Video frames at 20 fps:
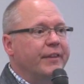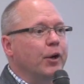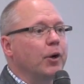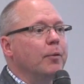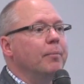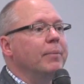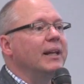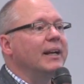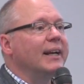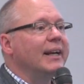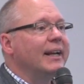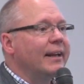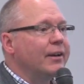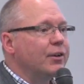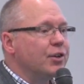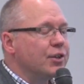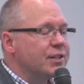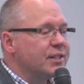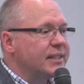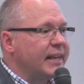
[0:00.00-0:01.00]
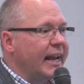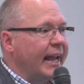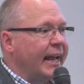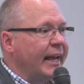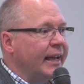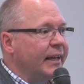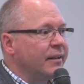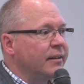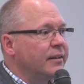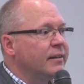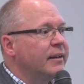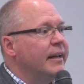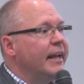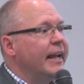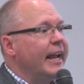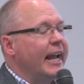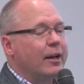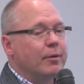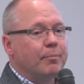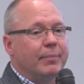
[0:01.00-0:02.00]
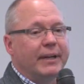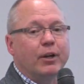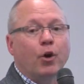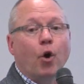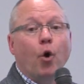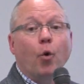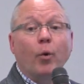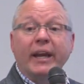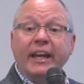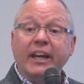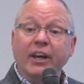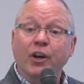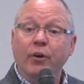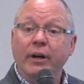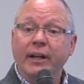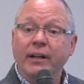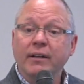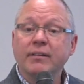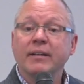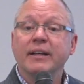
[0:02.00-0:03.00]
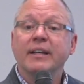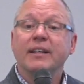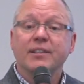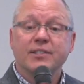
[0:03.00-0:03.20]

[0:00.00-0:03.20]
their ability to understand and be coherent,